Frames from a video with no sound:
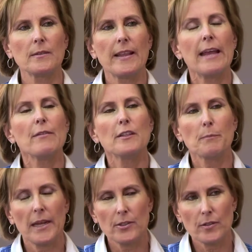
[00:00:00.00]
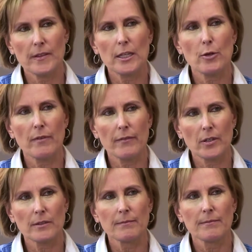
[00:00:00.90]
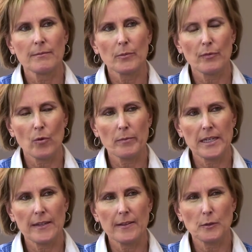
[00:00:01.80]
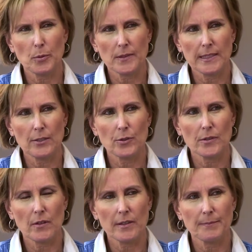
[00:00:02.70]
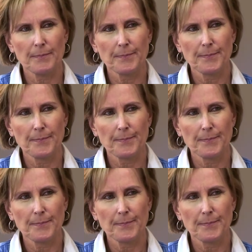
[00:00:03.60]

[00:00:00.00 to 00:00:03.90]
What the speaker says: was the heaviest patient that you've ever performed any of these procedures on?